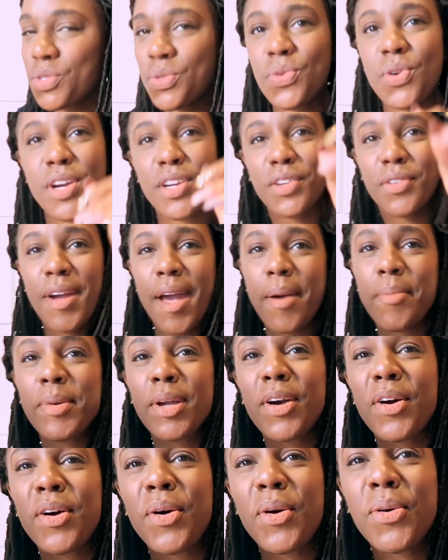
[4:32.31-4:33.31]
you are
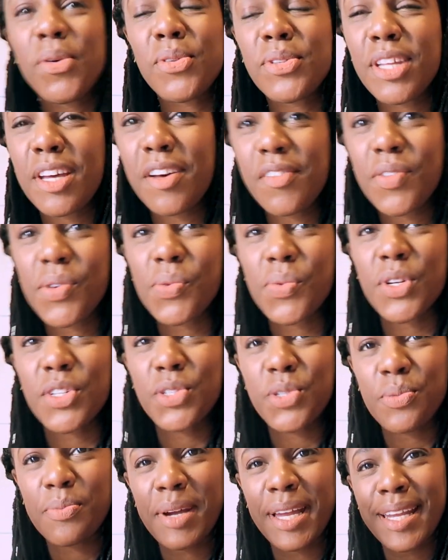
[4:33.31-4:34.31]
grabbing a hold of or
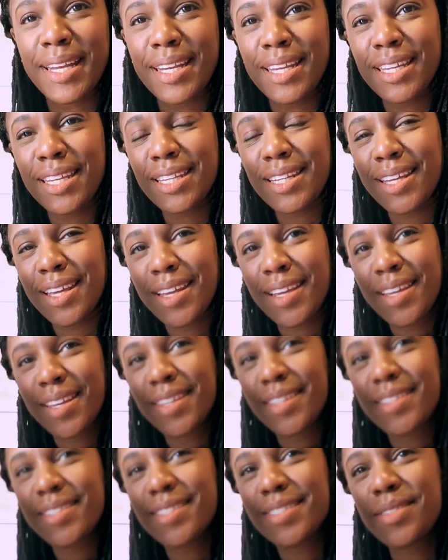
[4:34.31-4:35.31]
what you might need
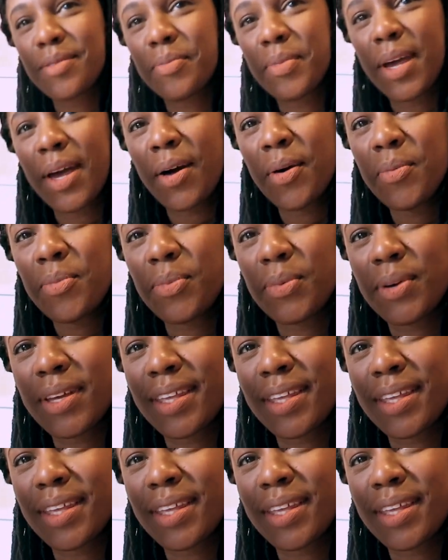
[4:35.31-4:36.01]
some help